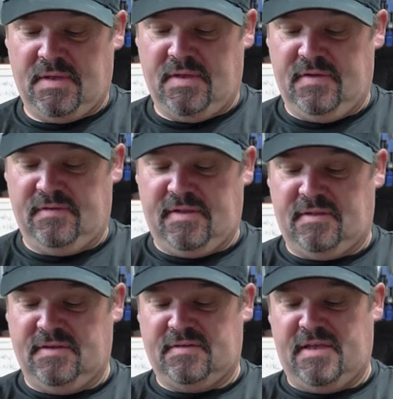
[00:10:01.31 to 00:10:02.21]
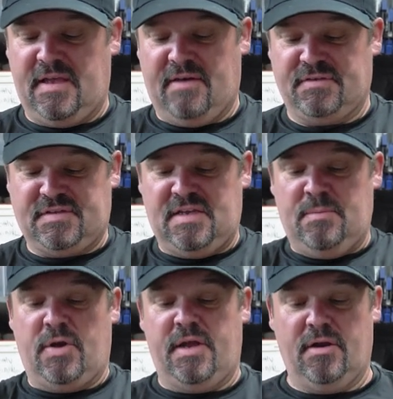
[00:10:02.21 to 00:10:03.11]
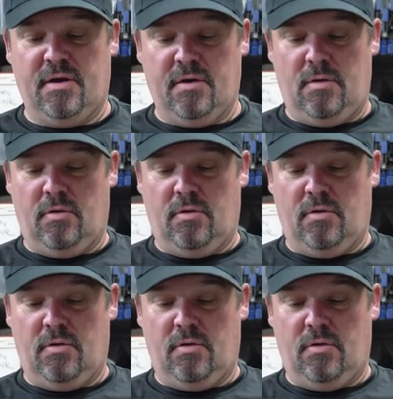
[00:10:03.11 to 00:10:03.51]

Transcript: is like, let's say you have a seam right here,